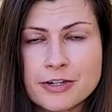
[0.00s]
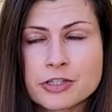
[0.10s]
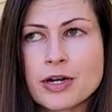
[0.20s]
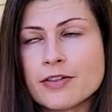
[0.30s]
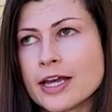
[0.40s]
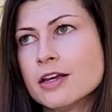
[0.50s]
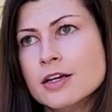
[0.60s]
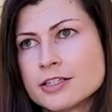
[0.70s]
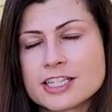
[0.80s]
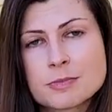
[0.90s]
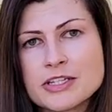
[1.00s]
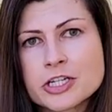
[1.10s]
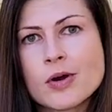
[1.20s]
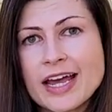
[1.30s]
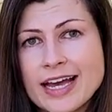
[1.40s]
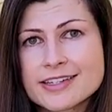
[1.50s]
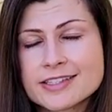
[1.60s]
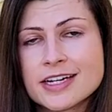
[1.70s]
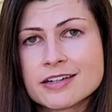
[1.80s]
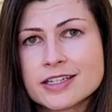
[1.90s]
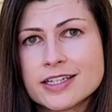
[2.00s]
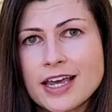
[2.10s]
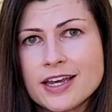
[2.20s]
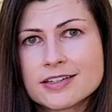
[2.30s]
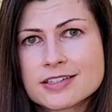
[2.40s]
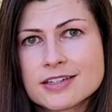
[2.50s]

So like six months ago, I accidentally ate